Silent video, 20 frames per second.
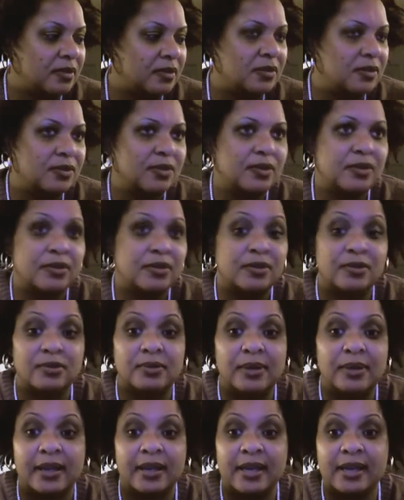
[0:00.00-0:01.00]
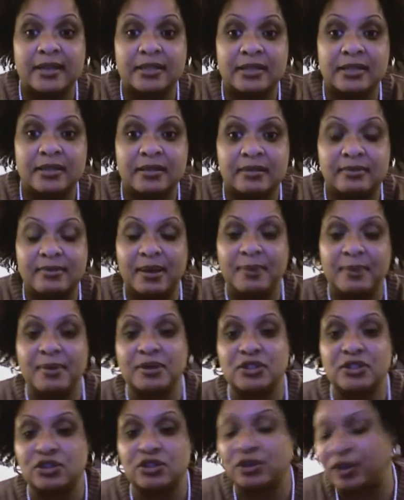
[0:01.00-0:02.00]
do a little, I guess, maybe
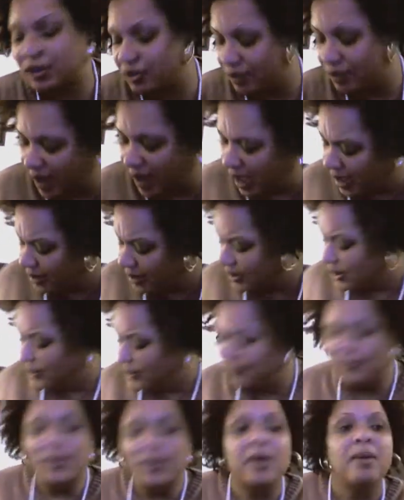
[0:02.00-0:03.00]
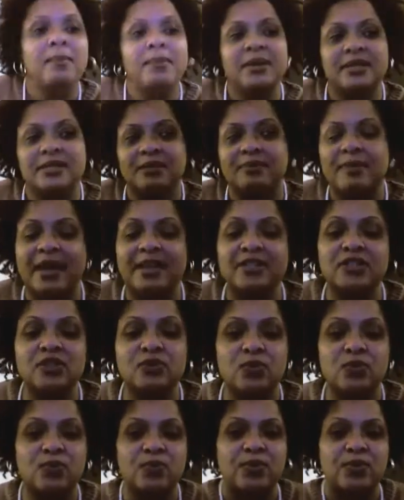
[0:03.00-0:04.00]
a circuit trend. I don't know. But it's
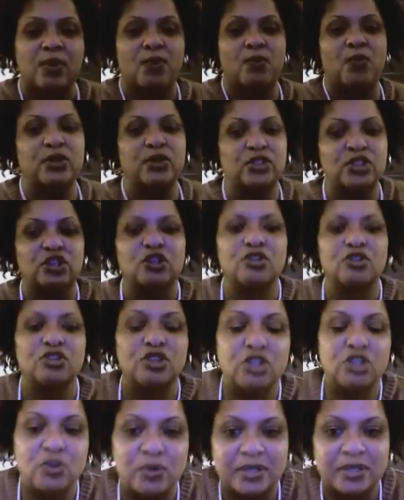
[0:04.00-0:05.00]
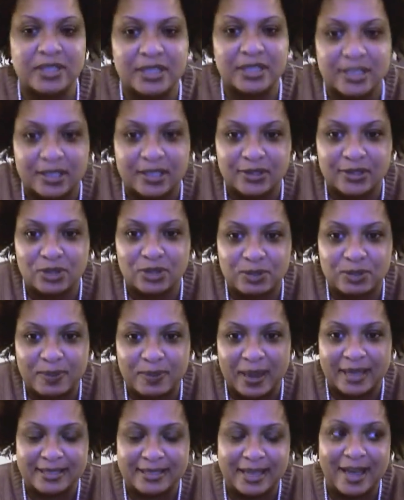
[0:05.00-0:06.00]
amazing what you can do in such a little
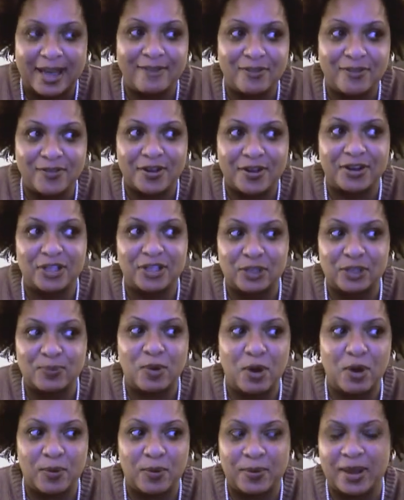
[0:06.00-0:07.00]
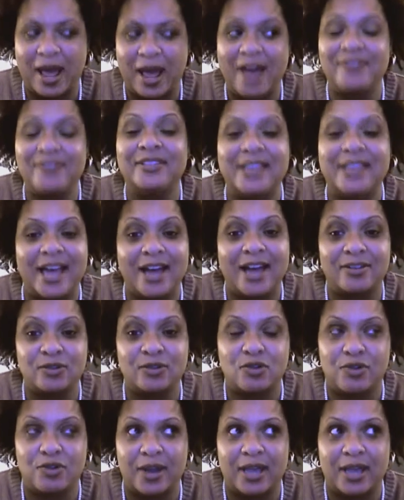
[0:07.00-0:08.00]
space. I have a very small, I've
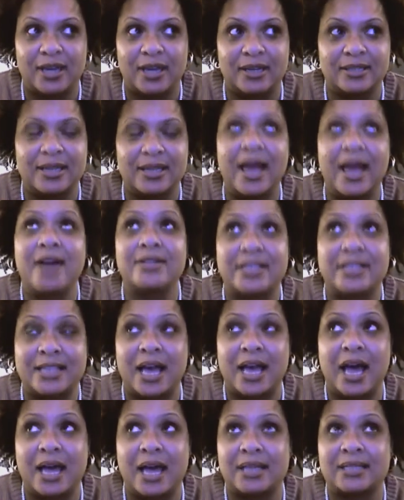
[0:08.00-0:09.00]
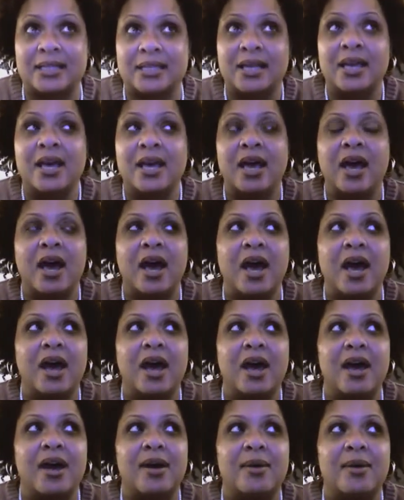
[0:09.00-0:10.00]
downgraded, downsized
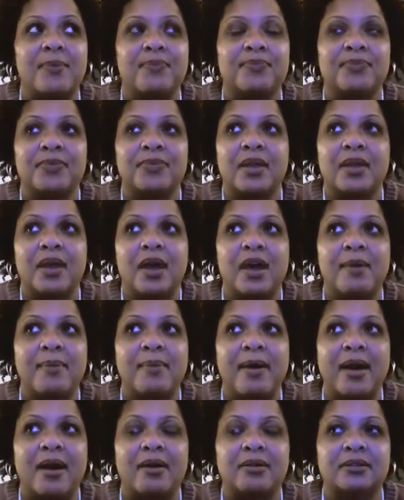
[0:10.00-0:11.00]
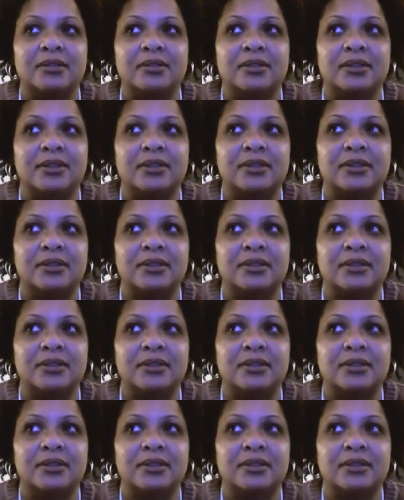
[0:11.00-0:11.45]
um, about